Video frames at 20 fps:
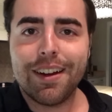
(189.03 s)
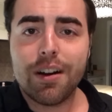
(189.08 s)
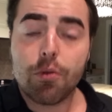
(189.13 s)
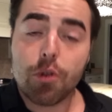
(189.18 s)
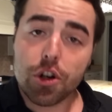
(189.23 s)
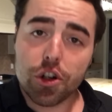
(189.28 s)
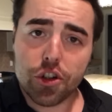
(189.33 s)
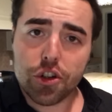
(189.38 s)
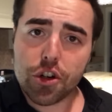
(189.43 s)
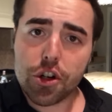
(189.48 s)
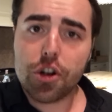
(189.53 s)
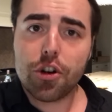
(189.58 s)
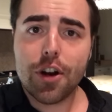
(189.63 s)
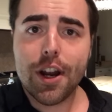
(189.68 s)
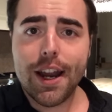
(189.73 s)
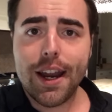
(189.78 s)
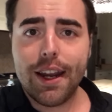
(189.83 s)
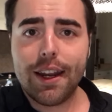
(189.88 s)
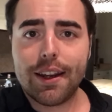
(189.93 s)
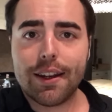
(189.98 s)
Where's your
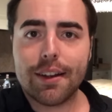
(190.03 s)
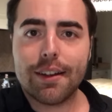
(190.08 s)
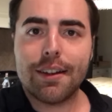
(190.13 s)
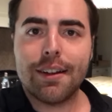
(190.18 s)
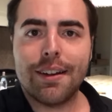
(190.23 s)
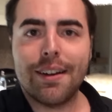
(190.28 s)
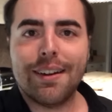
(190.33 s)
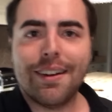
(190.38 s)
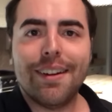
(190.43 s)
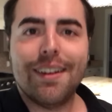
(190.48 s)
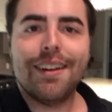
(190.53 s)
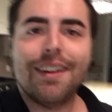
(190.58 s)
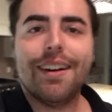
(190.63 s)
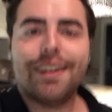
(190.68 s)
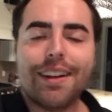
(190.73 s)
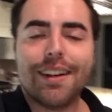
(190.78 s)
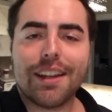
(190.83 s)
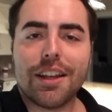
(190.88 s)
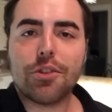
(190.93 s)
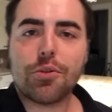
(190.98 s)
degree?
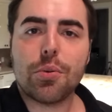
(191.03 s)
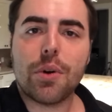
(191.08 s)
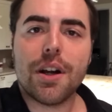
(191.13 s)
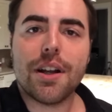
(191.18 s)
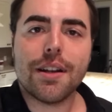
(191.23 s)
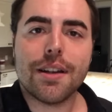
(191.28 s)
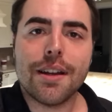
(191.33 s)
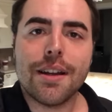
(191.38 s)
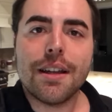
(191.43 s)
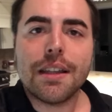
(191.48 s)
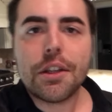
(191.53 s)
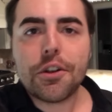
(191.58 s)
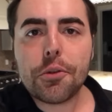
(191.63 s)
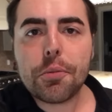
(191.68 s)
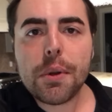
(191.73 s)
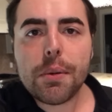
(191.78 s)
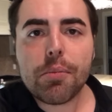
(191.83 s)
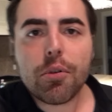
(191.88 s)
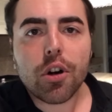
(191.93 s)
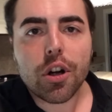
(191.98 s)
And guess what? Those
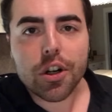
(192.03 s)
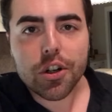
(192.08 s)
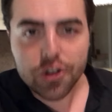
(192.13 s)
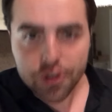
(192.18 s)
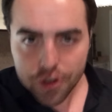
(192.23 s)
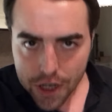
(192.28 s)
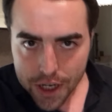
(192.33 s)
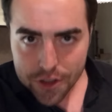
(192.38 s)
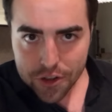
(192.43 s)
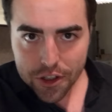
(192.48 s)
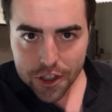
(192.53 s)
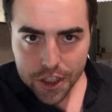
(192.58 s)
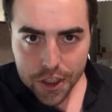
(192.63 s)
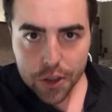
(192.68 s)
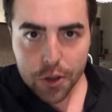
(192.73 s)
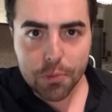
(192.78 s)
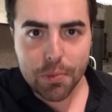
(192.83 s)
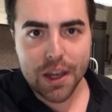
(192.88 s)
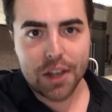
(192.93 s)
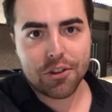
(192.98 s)
people are judging
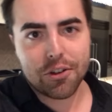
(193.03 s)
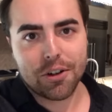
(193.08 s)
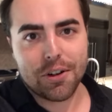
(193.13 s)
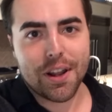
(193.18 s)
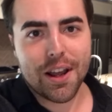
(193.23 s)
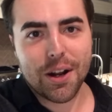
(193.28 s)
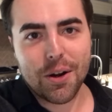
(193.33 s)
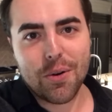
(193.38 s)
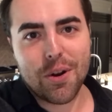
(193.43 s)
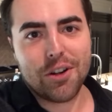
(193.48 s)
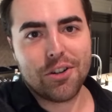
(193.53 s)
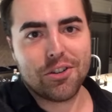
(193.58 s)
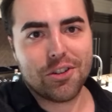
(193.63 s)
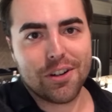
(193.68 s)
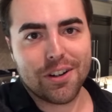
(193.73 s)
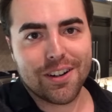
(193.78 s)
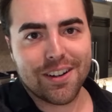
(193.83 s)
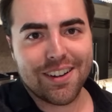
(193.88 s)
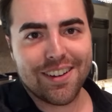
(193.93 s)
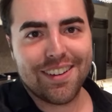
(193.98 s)
you based on that
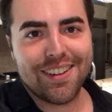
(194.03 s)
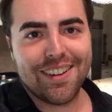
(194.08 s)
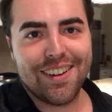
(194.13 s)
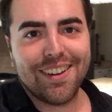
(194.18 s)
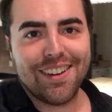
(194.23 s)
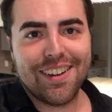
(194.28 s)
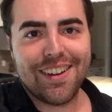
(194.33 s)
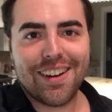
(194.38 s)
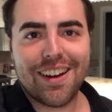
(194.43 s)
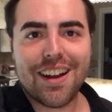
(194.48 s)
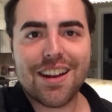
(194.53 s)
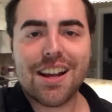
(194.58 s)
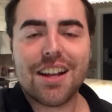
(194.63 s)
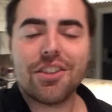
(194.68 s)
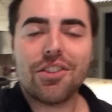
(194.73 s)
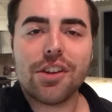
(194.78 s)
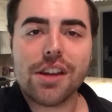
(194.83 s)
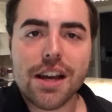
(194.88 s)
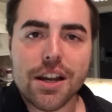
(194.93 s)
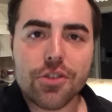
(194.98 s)
question. And I
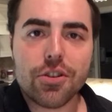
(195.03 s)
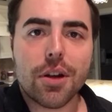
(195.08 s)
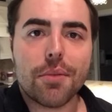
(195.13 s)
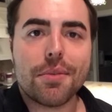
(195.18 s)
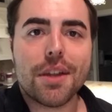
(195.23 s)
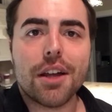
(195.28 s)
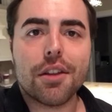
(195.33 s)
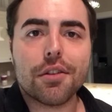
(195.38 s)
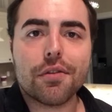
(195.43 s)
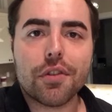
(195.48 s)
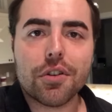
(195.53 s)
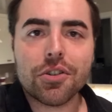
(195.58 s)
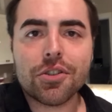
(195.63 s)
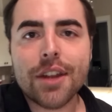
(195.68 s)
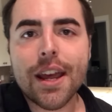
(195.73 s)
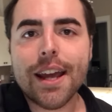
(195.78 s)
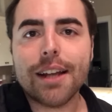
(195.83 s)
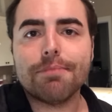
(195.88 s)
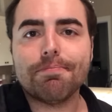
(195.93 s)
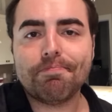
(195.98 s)
say, I dropped out the first
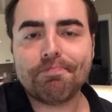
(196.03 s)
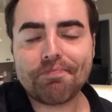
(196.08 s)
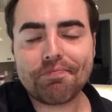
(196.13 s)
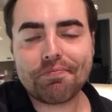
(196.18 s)
day.